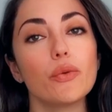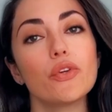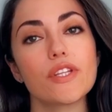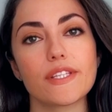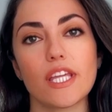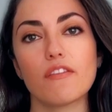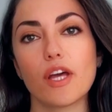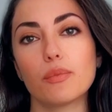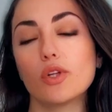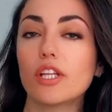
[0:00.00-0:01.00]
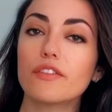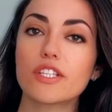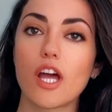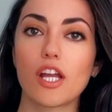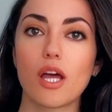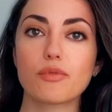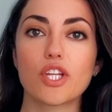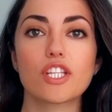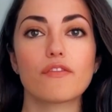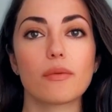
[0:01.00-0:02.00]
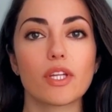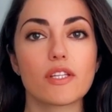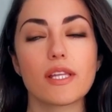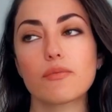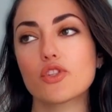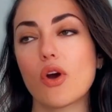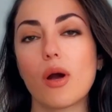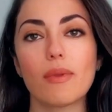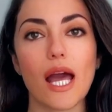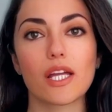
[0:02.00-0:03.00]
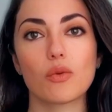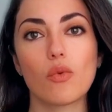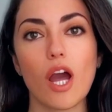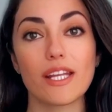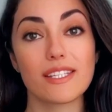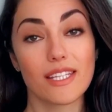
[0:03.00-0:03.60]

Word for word: you will receive a pool of design options from conceptual black and white